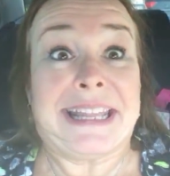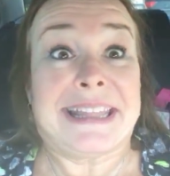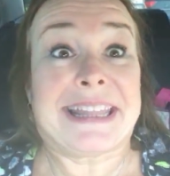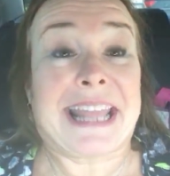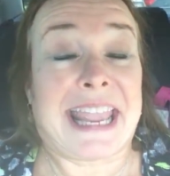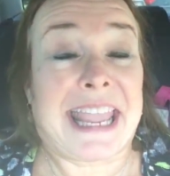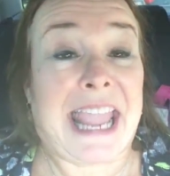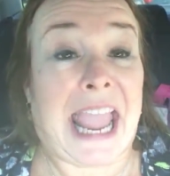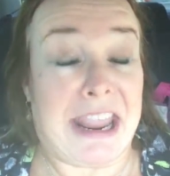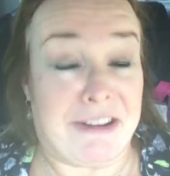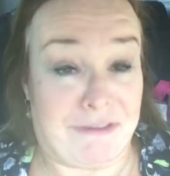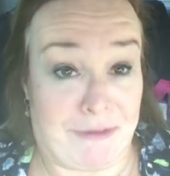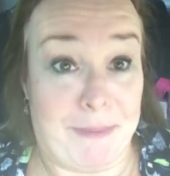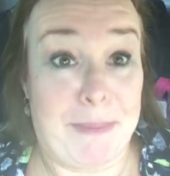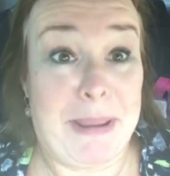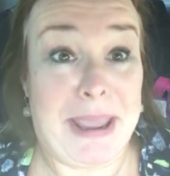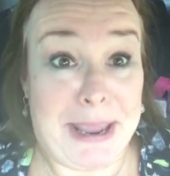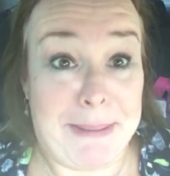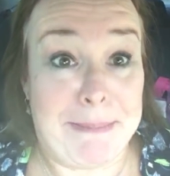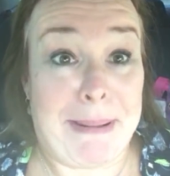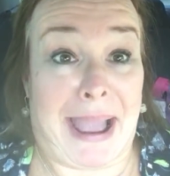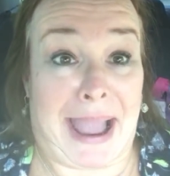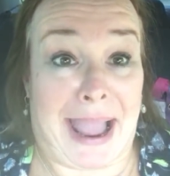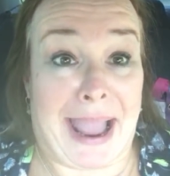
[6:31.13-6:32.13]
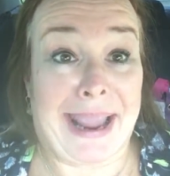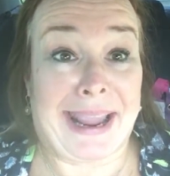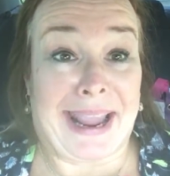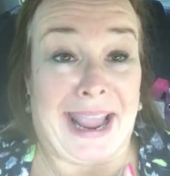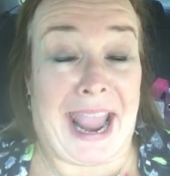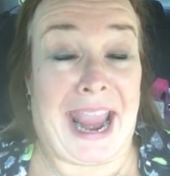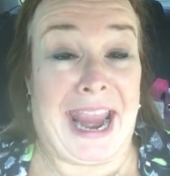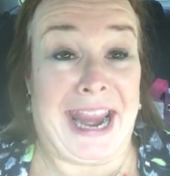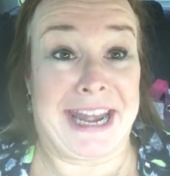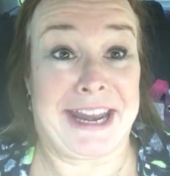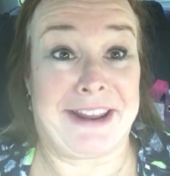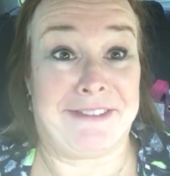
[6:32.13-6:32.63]
They gave me back
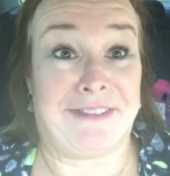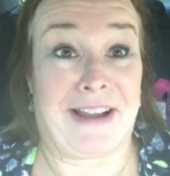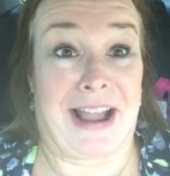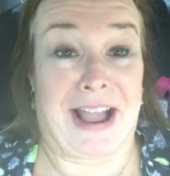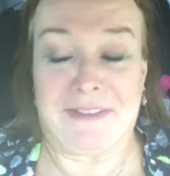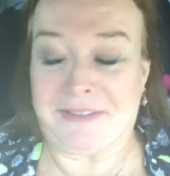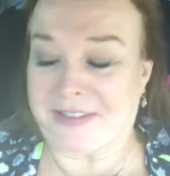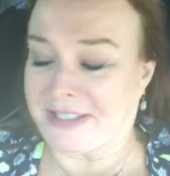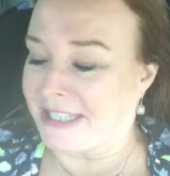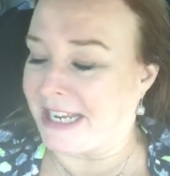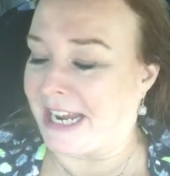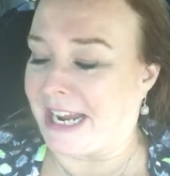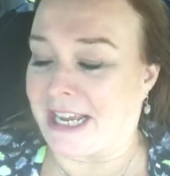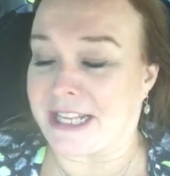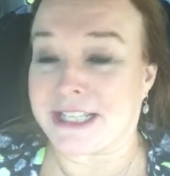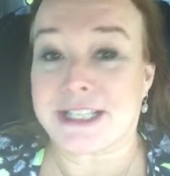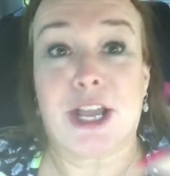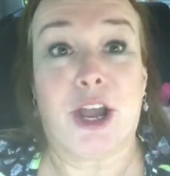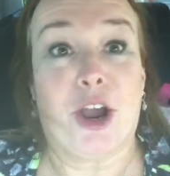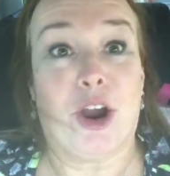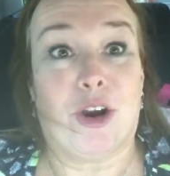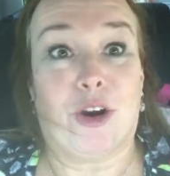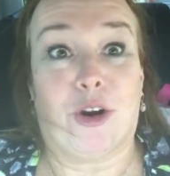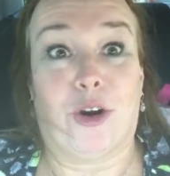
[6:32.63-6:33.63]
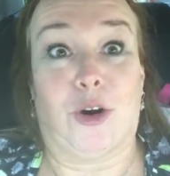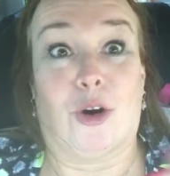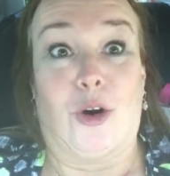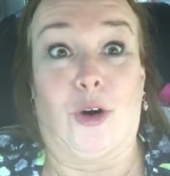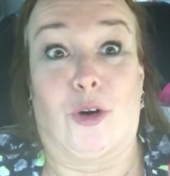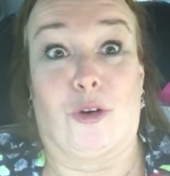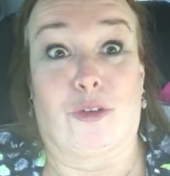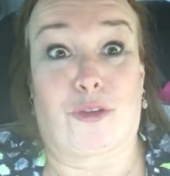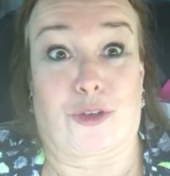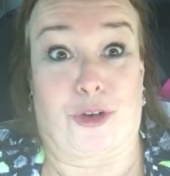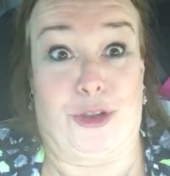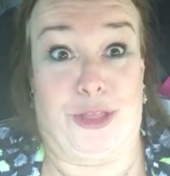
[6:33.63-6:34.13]
85 cents
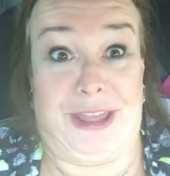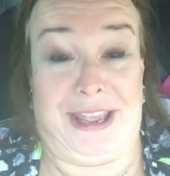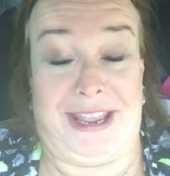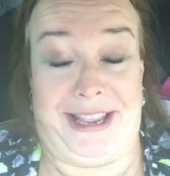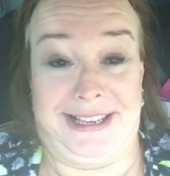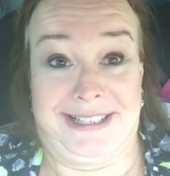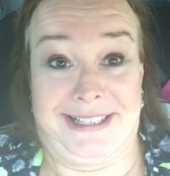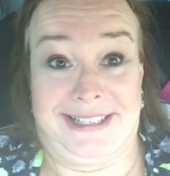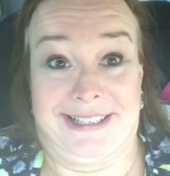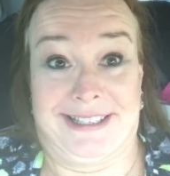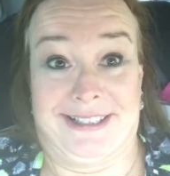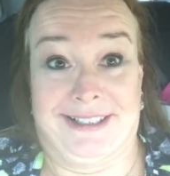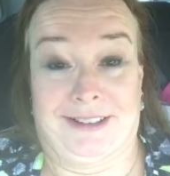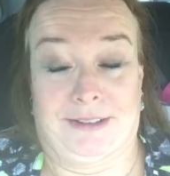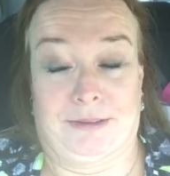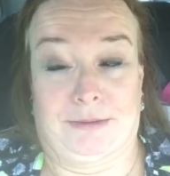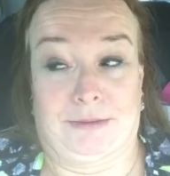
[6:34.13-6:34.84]
for this.